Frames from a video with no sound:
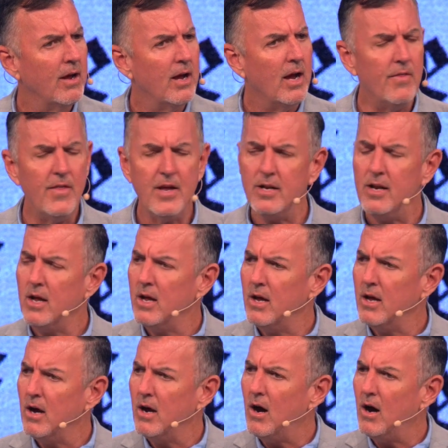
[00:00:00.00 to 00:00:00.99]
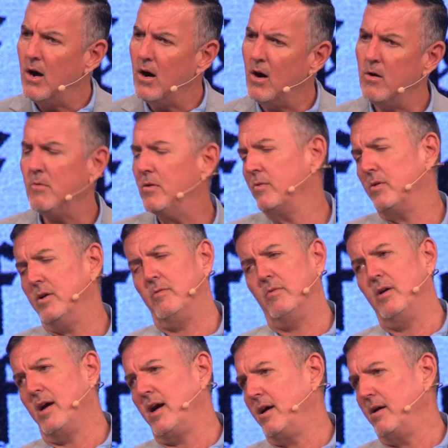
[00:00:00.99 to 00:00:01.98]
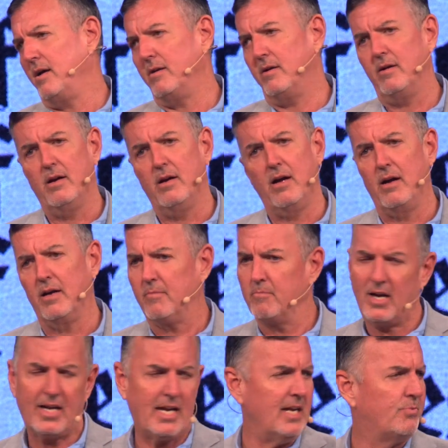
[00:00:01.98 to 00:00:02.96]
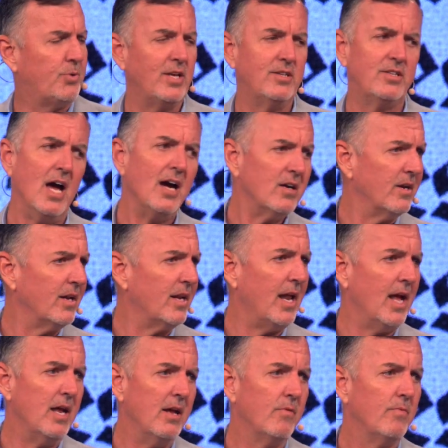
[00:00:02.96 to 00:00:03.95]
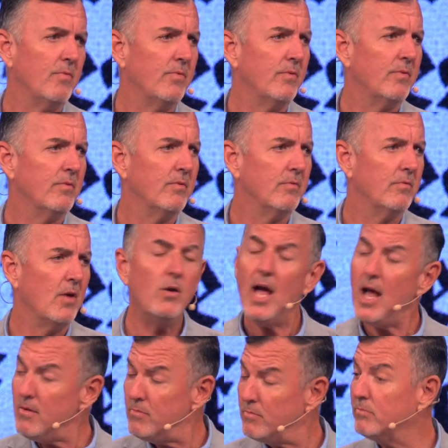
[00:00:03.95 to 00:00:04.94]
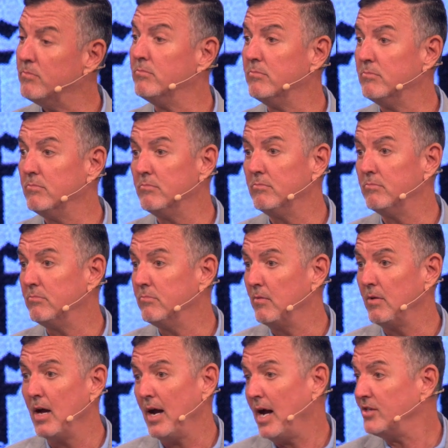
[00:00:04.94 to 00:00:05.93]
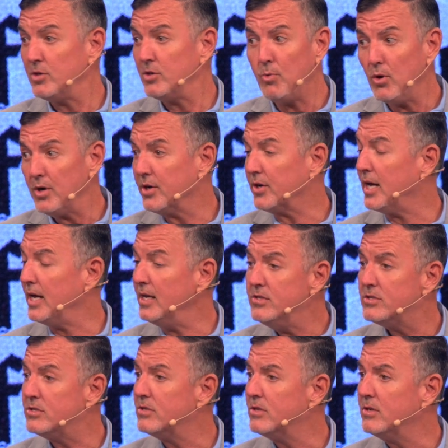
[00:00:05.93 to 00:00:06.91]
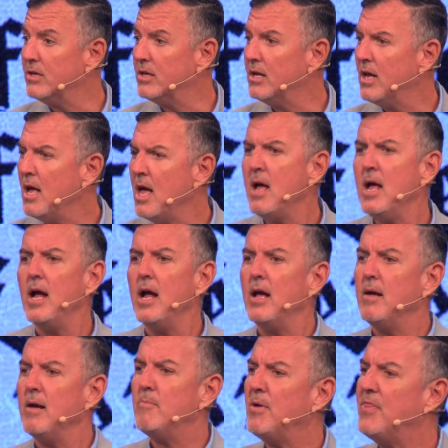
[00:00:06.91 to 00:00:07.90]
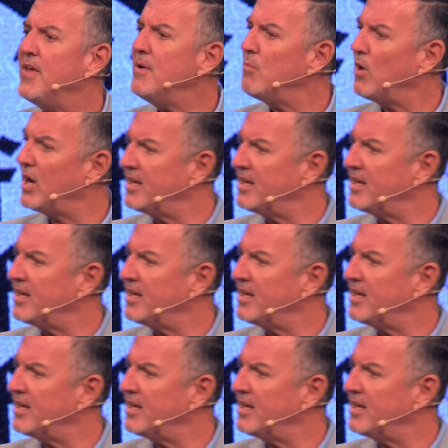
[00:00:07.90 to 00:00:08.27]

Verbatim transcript: And then, oh, my kids play soccer today. Okay, I support your kids. But then what